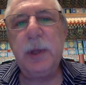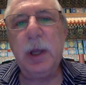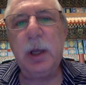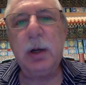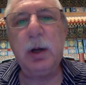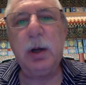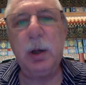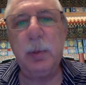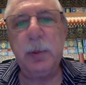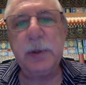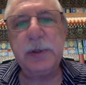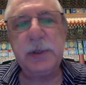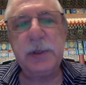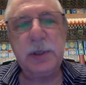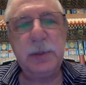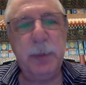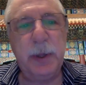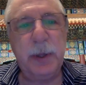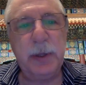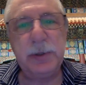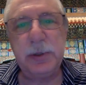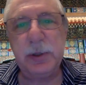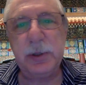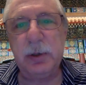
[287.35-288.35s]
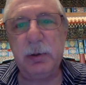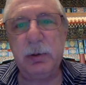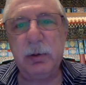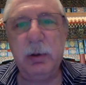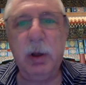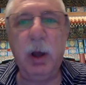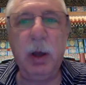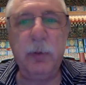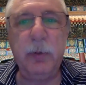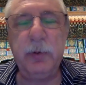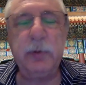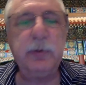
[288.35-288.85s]
and Herbert Spencer,
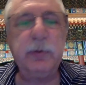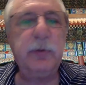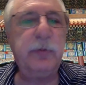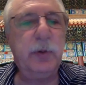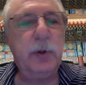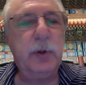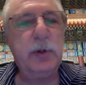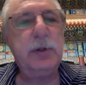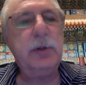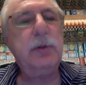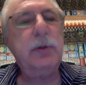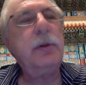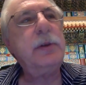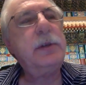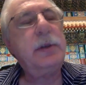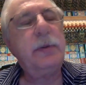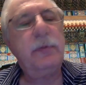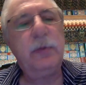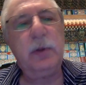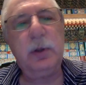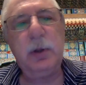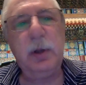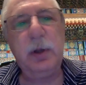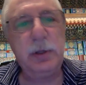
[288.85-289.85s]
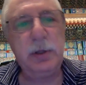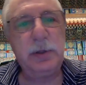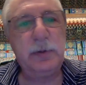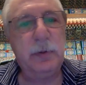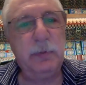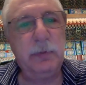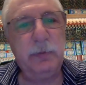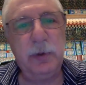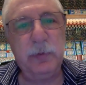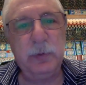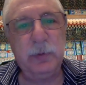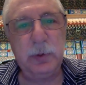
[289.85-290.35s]
often referred to as the philosopher
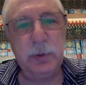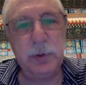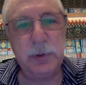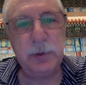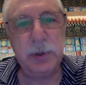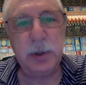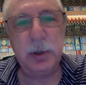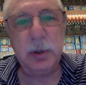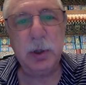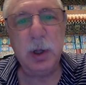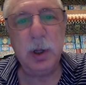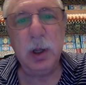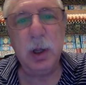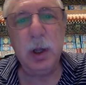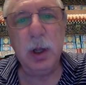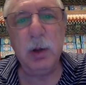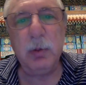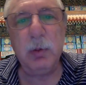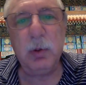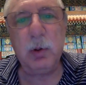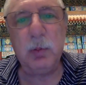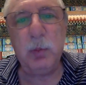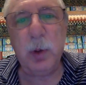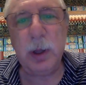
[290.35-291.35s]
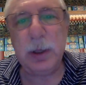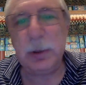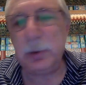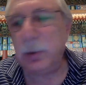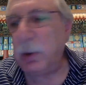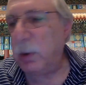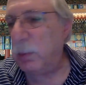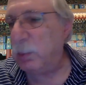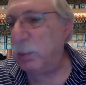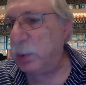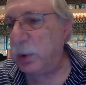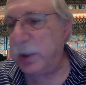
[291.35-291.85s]
of evolution, were
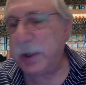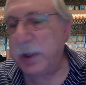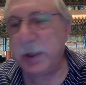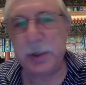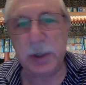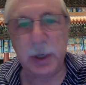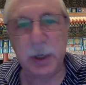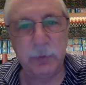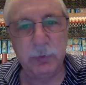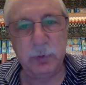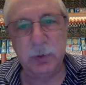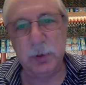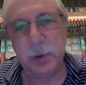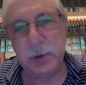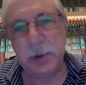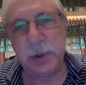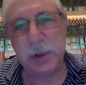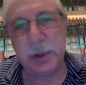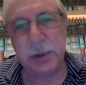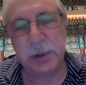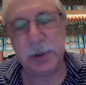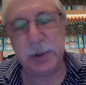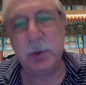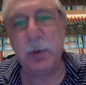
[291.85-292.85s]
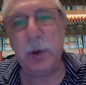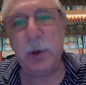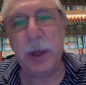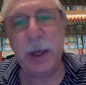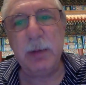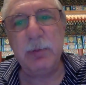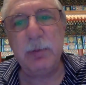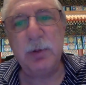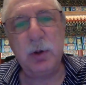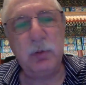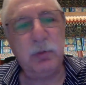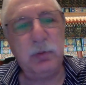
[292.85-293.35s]
well-known British evolutionists who
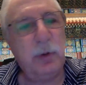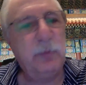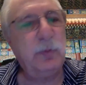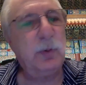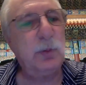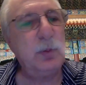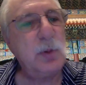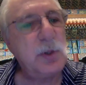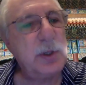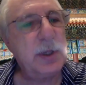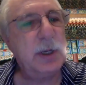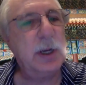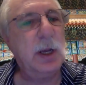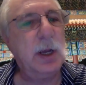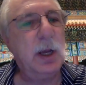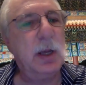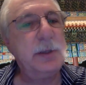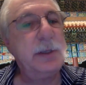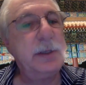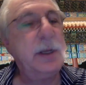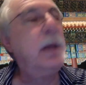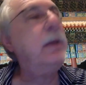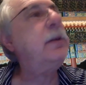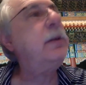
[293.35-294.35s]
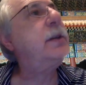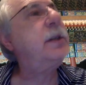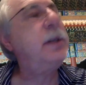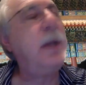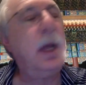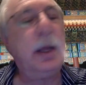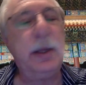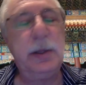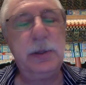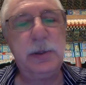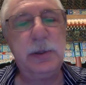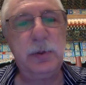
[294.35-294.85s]
aimed to revolutionize how
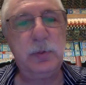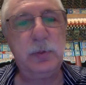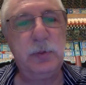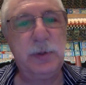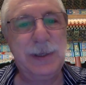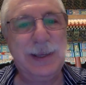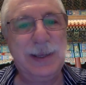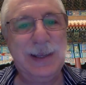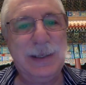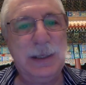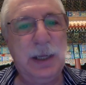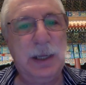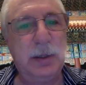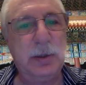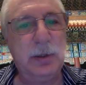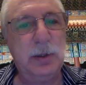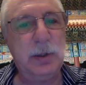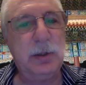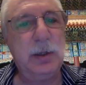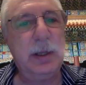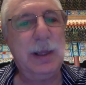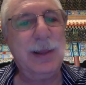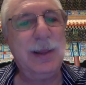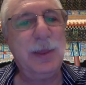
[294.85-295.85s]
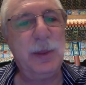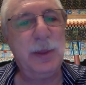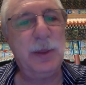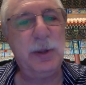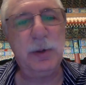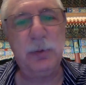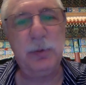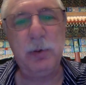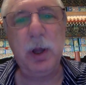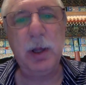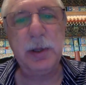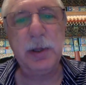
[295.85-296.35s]
science was conducted and
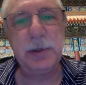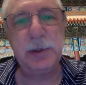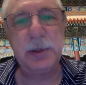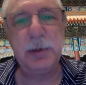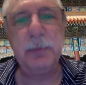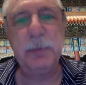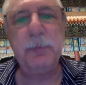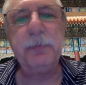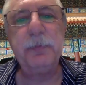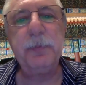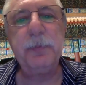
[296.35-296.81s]
theorized.